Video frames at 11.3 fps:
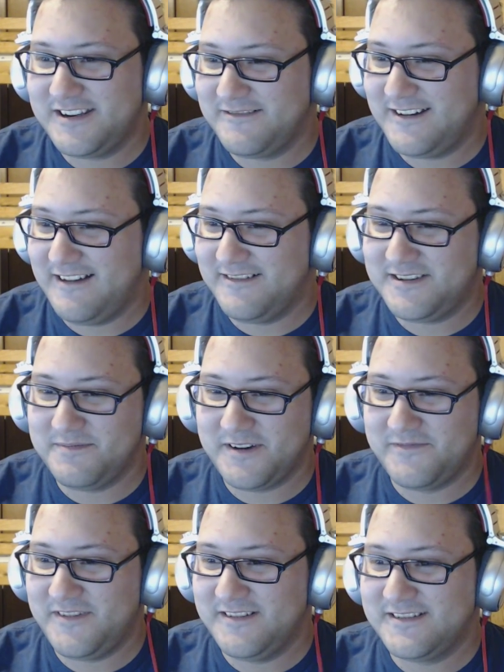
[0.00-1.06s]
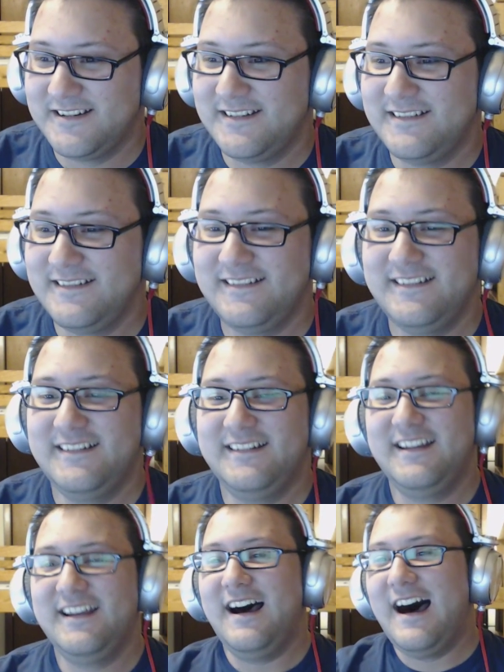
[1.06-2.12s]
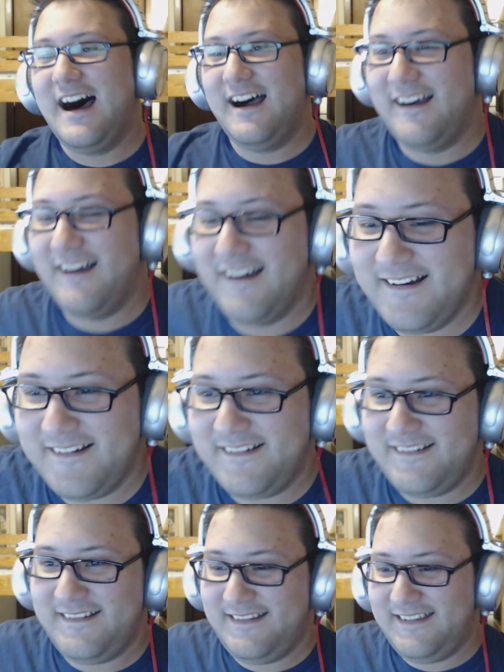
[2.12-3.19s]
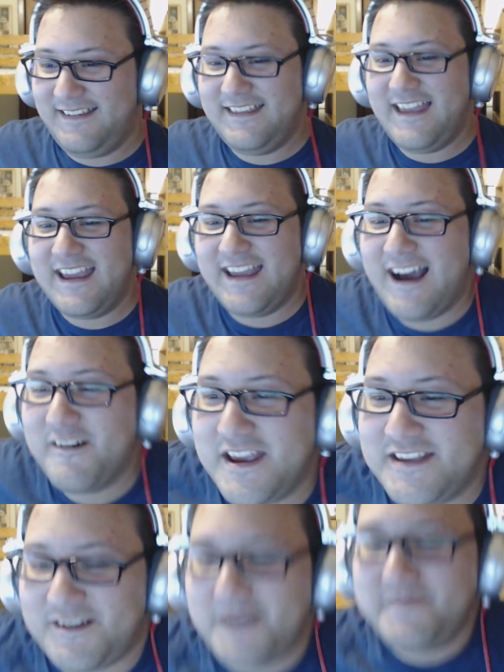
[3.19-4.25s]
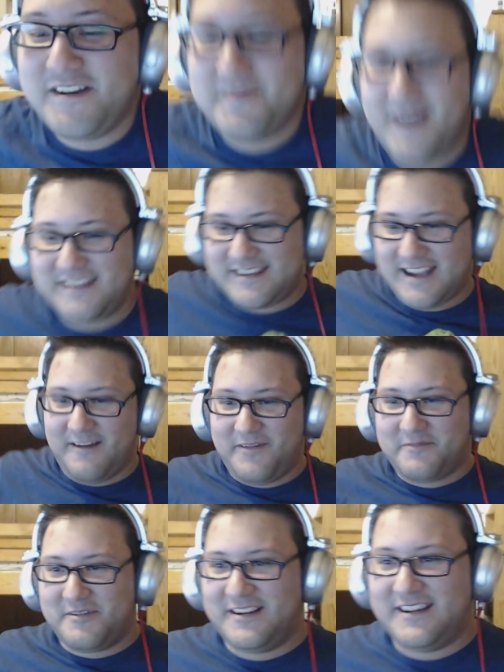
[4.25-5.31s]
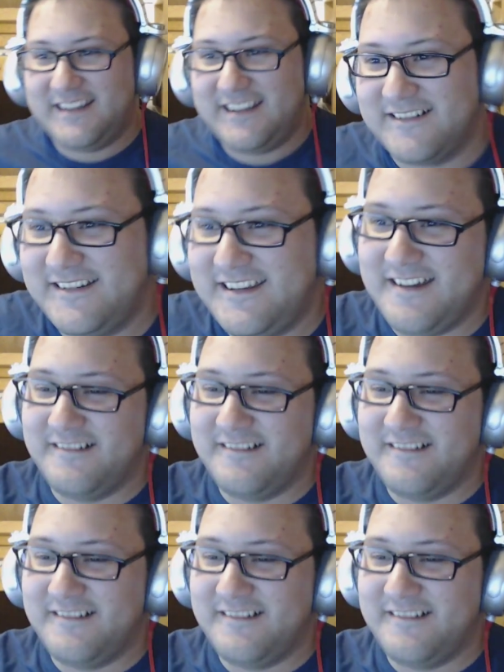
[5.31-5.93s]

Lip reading: I was saying I hope you can hear it, or you muted it, because... Yeah. Okay, so I muted myself. Everyone could hear you.